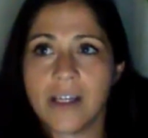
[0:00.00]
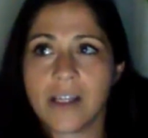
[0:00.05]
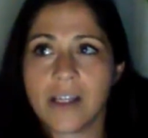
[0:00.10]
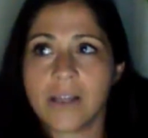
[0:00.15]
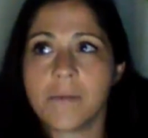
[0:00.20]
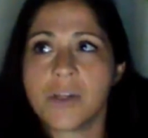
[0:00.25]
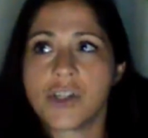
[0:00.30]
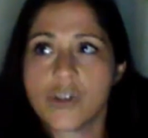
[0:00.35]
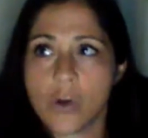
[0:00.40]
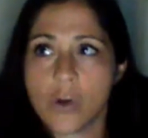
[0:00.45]

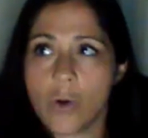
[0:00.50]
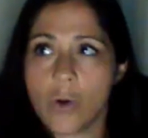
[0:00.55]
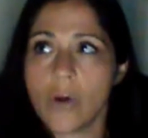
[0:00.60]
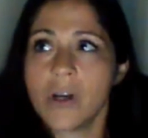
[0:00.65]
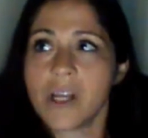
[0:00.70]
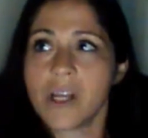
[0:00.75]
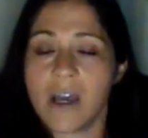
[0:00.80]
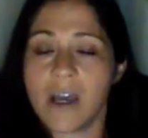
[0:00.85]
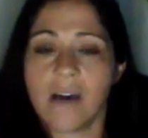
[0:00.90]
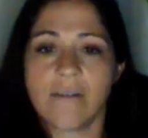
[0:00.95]
The
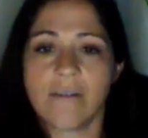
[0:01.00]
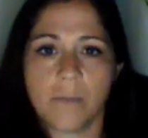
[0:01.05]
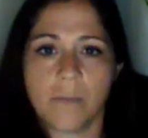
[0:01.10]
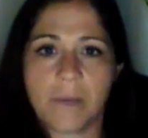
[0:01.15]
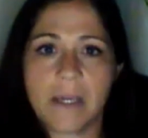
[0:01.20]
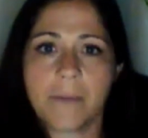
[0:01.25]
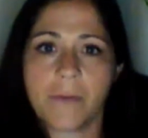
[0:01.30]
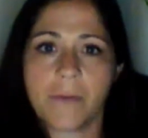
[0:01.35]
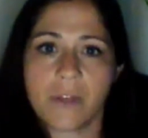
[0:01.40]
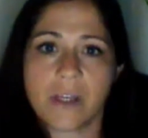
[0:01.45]
majority of the
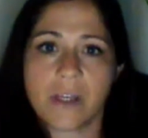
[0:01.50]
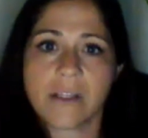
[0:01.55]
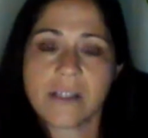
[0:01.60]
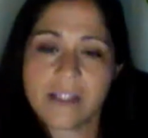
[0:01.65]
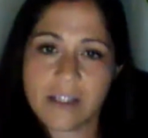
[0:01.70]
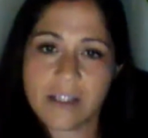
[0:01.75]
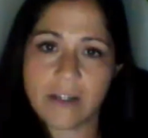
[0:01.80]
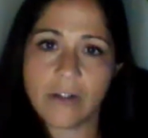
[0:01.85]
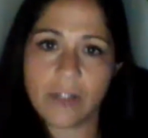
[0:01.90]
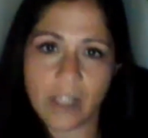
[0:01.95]
people that
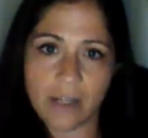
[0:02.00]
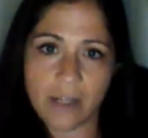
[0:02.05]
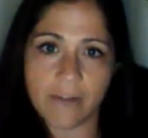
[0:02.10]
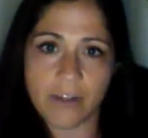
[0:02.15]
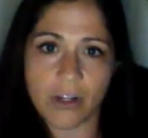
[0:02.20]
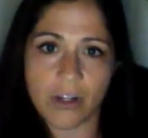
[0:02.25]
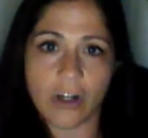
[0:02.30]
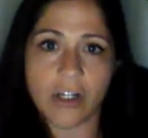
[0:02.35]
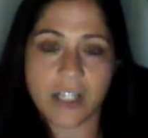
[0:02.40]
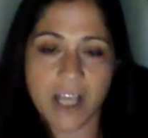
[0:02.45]
still live
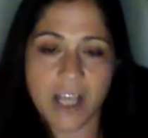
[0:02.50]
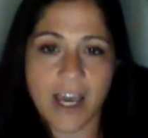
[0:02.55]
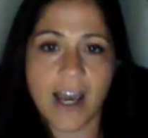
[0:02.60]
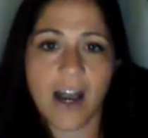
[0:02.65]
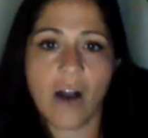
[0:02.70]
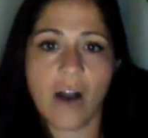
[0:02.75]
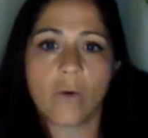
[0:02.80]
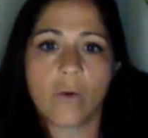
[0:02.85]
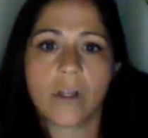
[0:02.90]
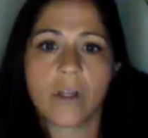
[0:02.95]
in our
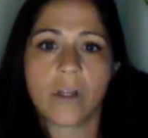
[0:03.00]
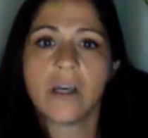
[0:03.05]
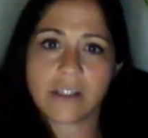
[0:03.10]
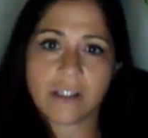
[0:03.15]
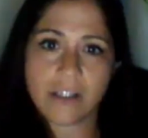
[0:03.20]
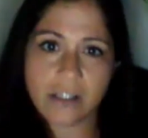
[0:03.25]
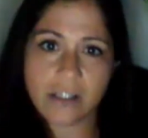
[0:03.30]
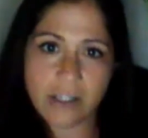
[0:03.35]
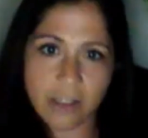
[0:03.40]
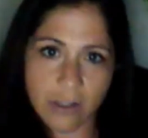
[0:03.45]
town
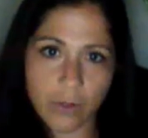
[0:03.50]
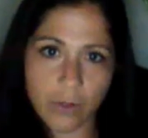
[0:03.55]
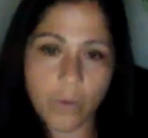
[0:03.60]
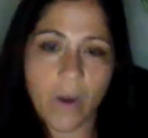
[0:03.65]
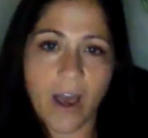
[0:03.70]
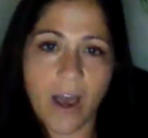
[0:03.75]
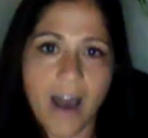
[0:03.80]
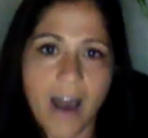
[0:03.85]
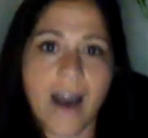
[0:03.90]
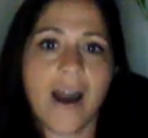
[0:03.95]
do
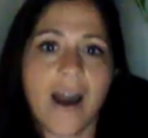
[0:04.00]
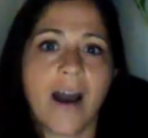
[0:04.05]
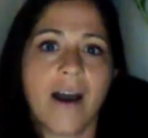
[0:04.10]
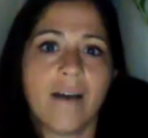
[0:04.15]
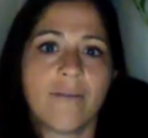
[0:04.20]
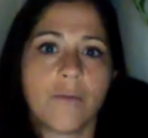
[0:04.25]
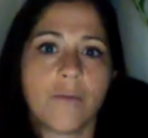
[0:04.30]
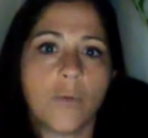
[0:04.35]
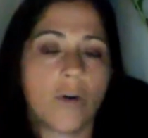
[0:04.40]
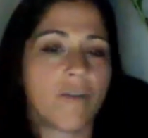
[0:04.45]

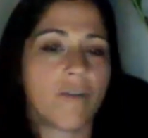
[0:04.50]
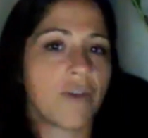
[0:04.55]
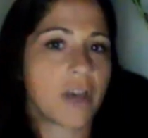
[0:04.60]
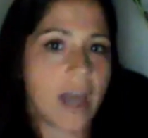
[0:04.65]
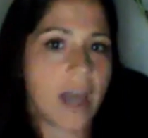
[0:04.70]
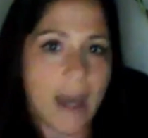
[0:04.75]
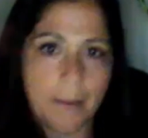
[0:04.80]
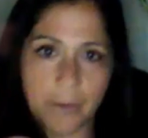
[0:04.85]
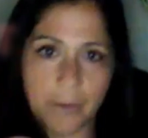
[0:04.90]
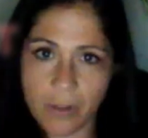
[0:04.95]
have more of a
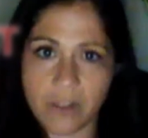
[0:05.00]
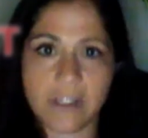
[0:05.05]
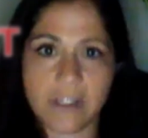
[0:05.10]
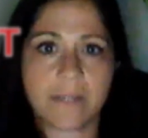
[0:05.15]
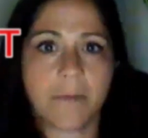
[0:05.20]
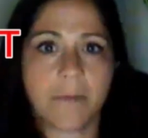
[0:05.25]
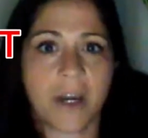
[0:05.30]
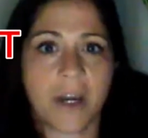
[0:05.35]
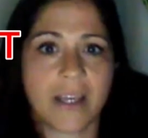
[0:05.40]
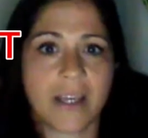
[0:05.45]

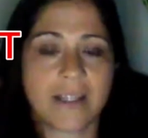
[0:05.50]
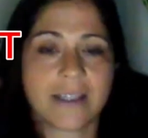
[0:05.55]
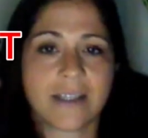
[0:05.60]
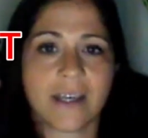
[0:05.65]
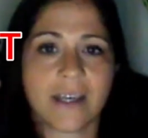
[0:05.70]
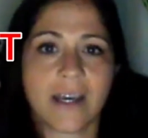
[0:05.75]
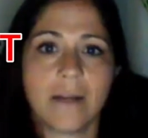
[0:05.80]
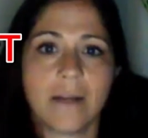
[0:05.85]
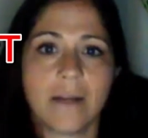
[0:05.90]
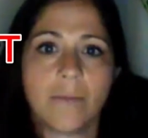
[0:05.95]
capitalist
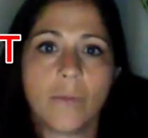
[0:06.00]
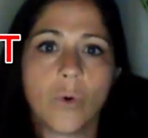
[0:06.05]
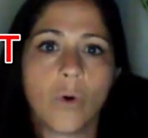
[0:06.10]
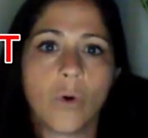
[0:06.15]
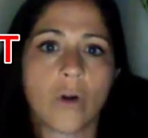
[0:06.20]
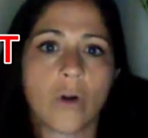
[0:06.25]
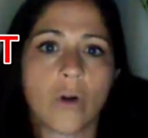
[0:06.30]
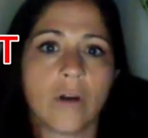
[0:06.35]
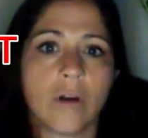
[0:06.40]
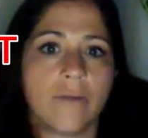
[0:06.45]
mindset,
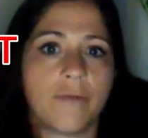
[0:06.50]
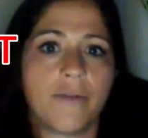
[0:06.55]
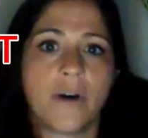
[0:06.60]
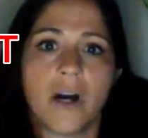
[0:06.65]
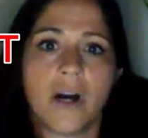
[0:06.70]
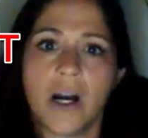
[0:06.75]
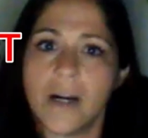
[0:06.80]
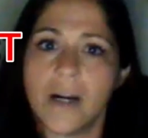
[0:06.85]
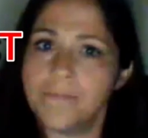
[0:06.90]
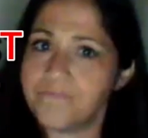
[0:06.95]
more of
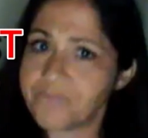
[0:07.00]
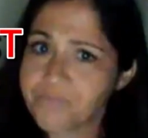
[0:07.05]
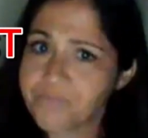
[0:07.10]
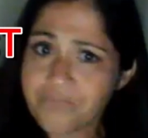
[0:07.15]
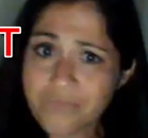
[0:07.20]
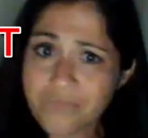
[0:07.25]
a